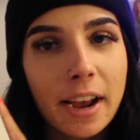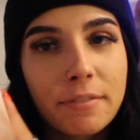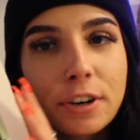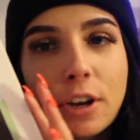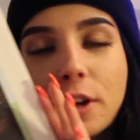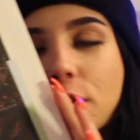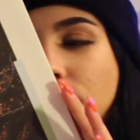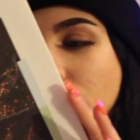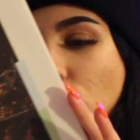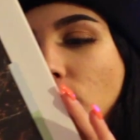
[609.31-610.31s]
I have You're Not You
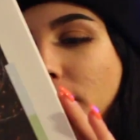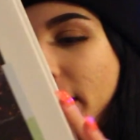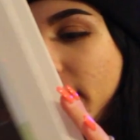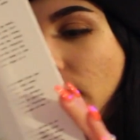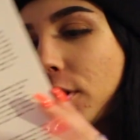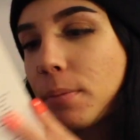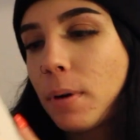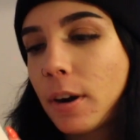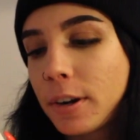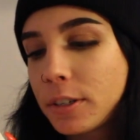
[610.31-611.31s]
Anymore by
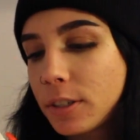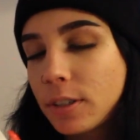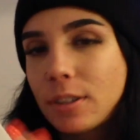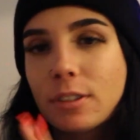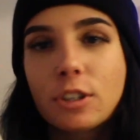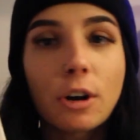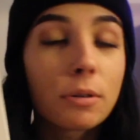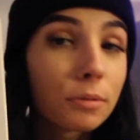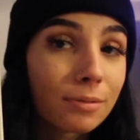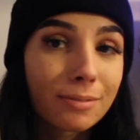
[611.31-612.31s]
Counterparts.
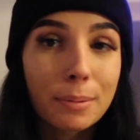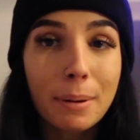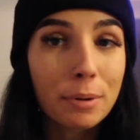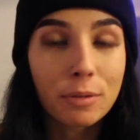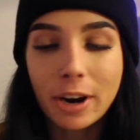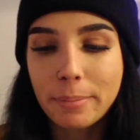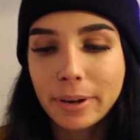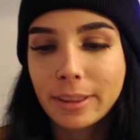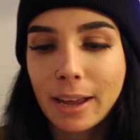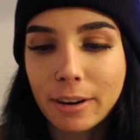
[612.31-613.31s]
Don't remember where I
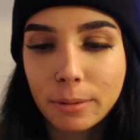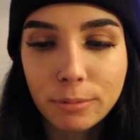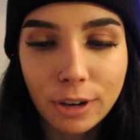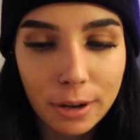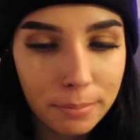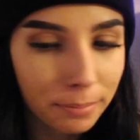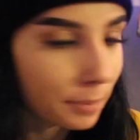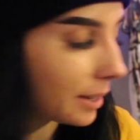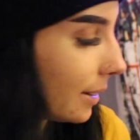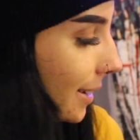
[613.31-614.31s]
picked that up from,
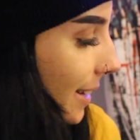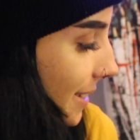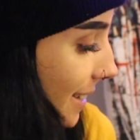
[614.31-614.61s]
but I